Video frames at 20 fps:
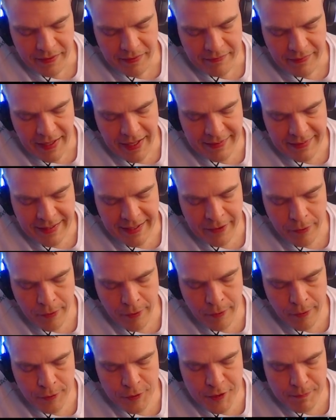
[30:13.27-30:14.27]
And that
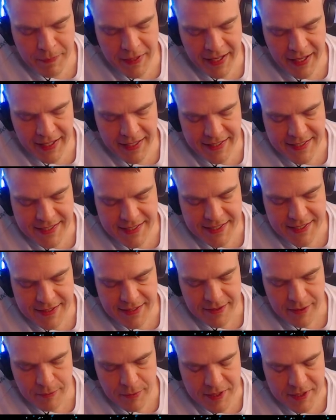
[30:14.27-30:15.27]
whole space
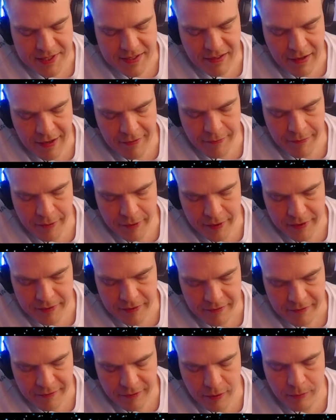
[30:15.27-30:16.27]
was covered
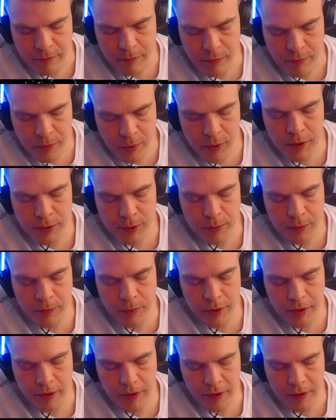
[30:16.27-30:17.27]
from wall to
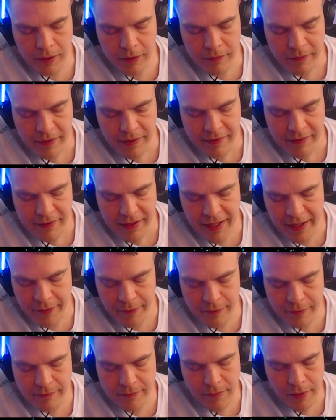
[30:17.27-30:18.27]
wall
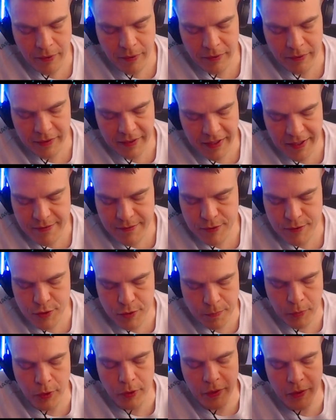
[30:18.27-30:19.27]
and on the
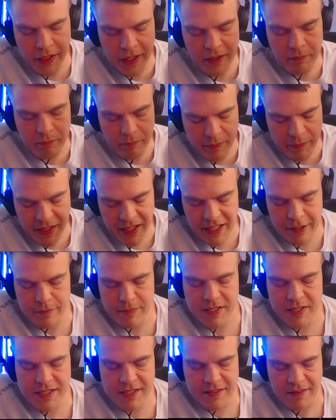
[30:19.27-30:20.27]
supporting
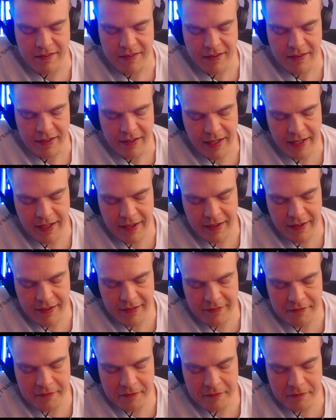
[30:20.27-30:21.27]
beams
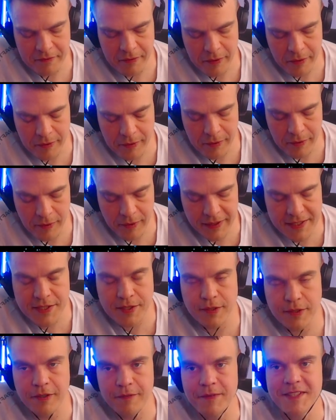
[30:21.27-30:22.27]
and on all the
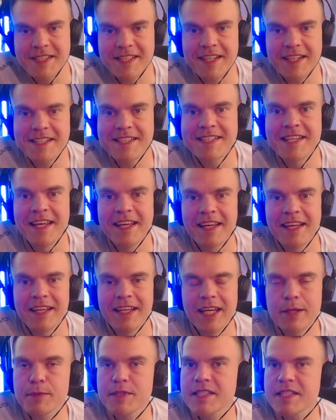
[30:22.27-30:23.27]
surfaces.
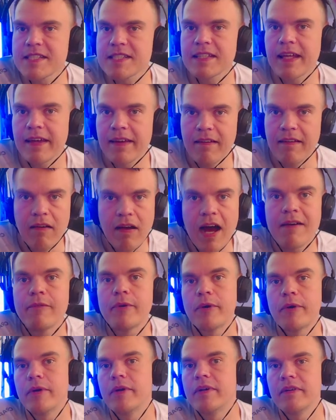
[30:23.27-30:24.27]
It was just like
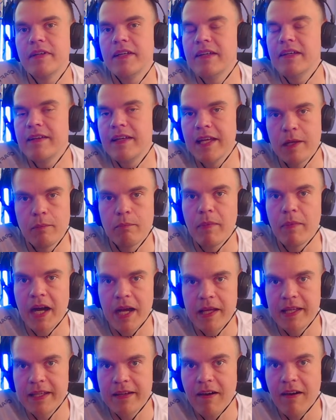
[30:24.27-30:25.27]
covered in
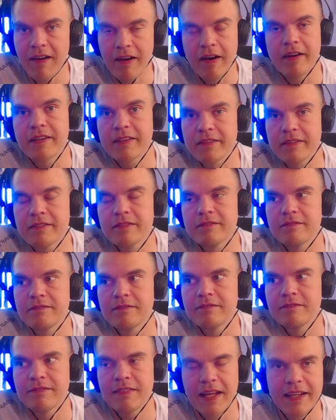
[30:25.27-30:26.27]
my art,
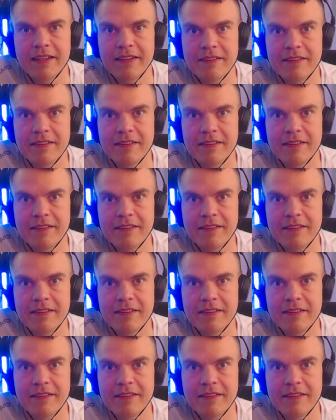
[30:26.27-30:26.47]
like